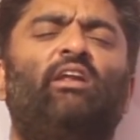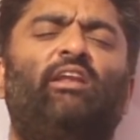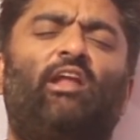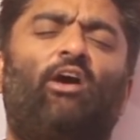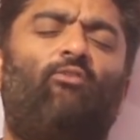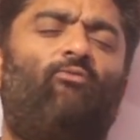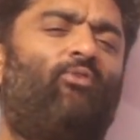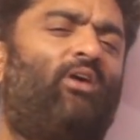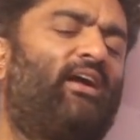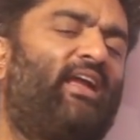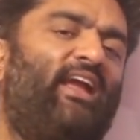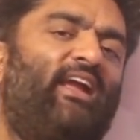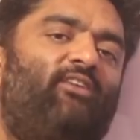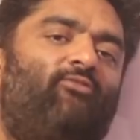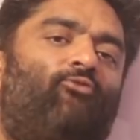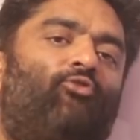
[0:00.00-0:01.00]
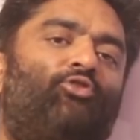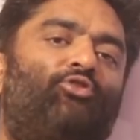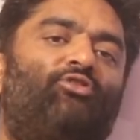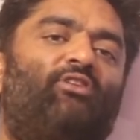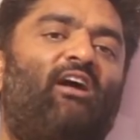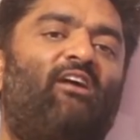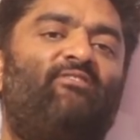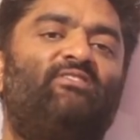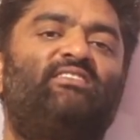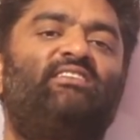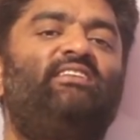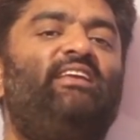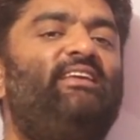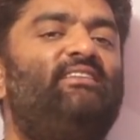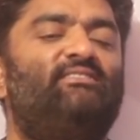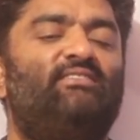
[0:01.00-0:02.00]
Now again, photograph is an
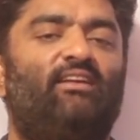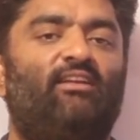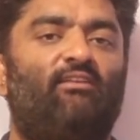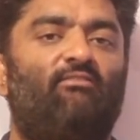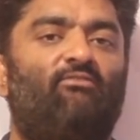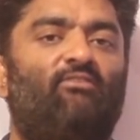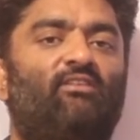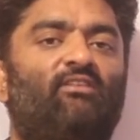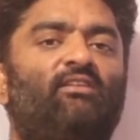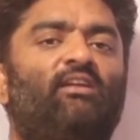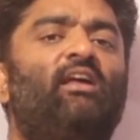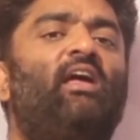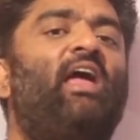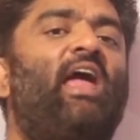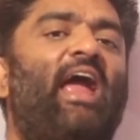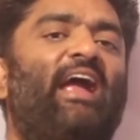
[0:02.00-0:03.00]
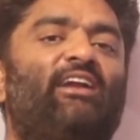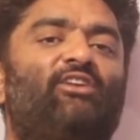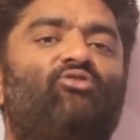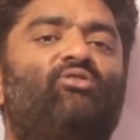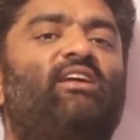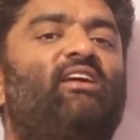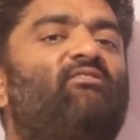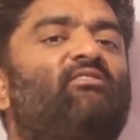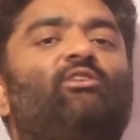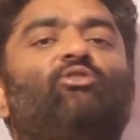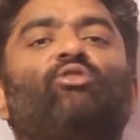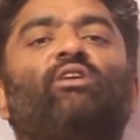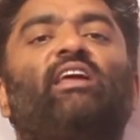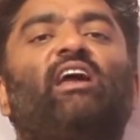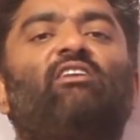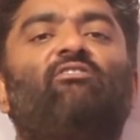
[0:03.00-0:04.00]
easy enough word, and today we are
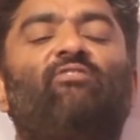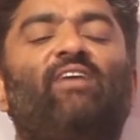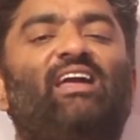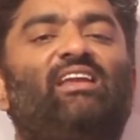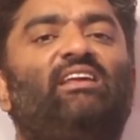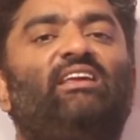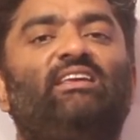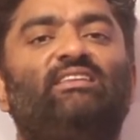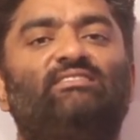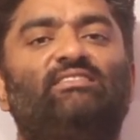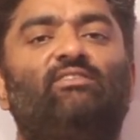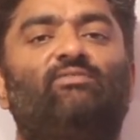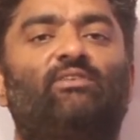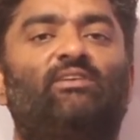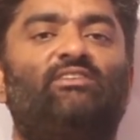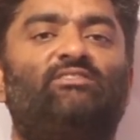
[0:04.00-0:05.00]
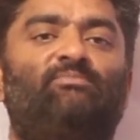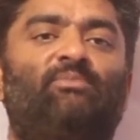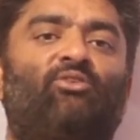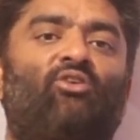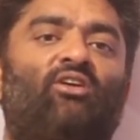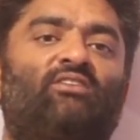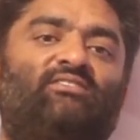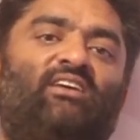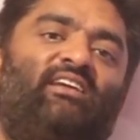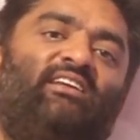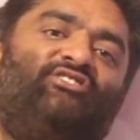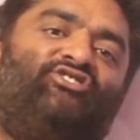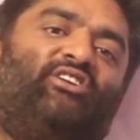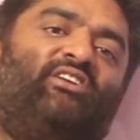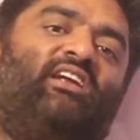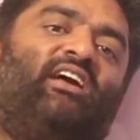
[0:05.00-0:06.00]
looking at very easy words because our
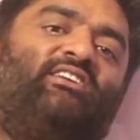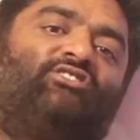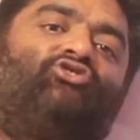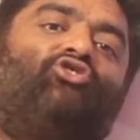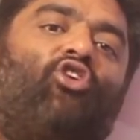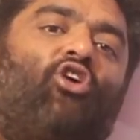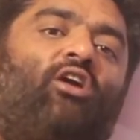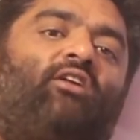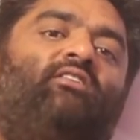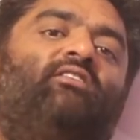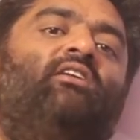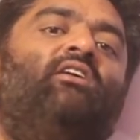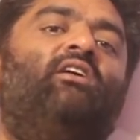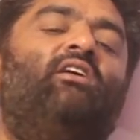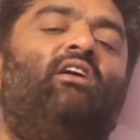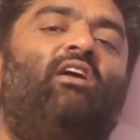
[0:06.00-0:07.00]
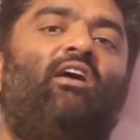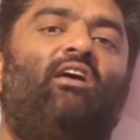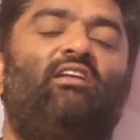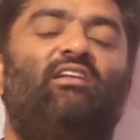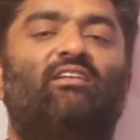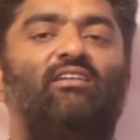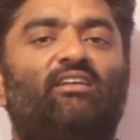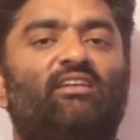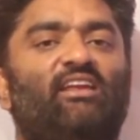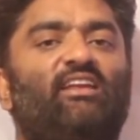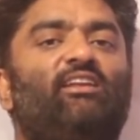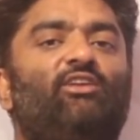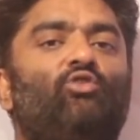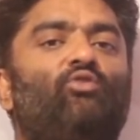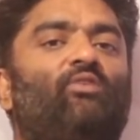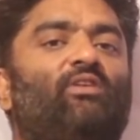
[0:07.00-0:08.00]
agenda is not learning
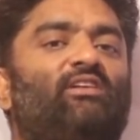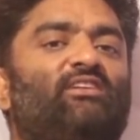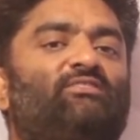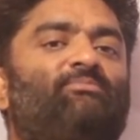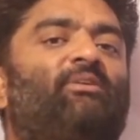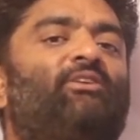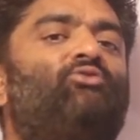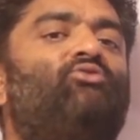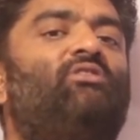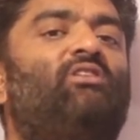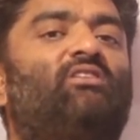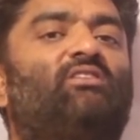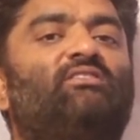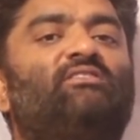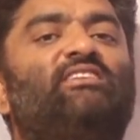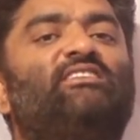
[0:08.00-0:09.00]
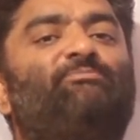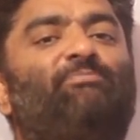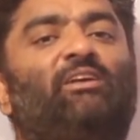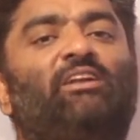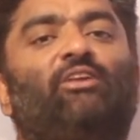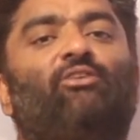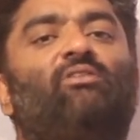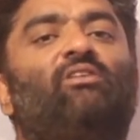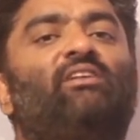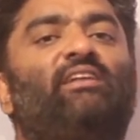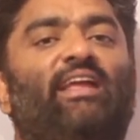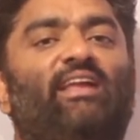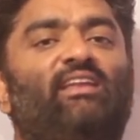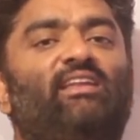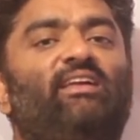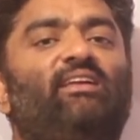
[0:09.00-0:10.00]
new words but to learn this particular
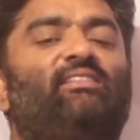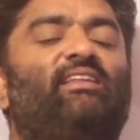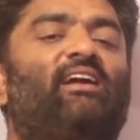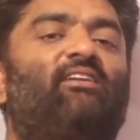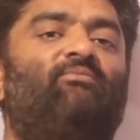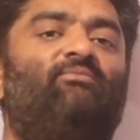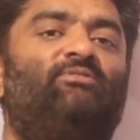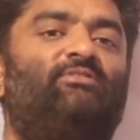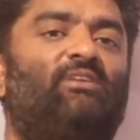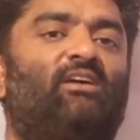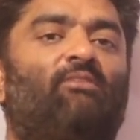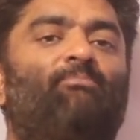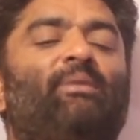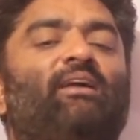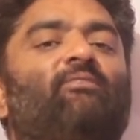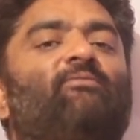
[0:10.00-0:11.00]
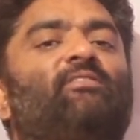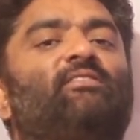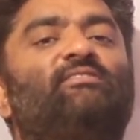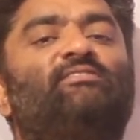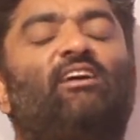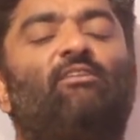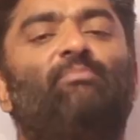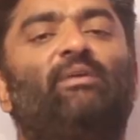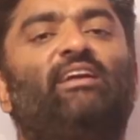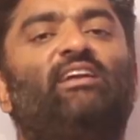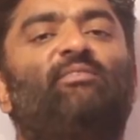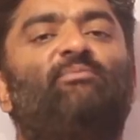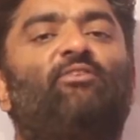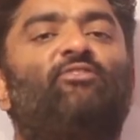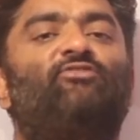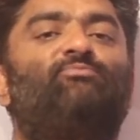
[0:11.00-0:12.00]
technique that big words are made up
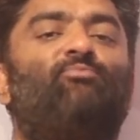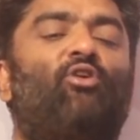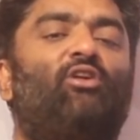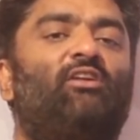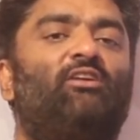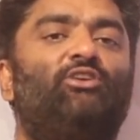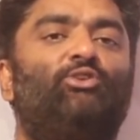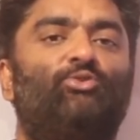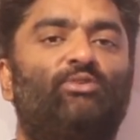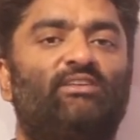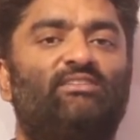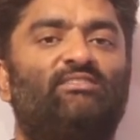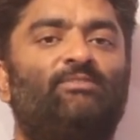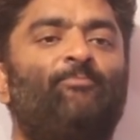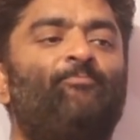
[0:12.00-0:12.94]
of smaller units.